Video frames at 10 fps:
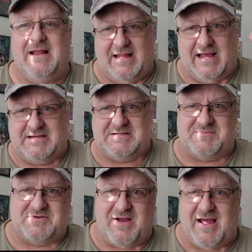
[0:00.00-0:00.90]
Like,
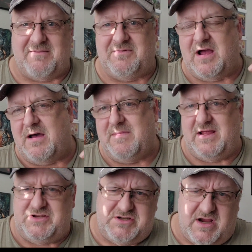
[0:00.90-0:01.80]
subscribe,
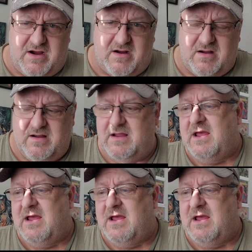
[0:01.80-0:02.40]
comment, share,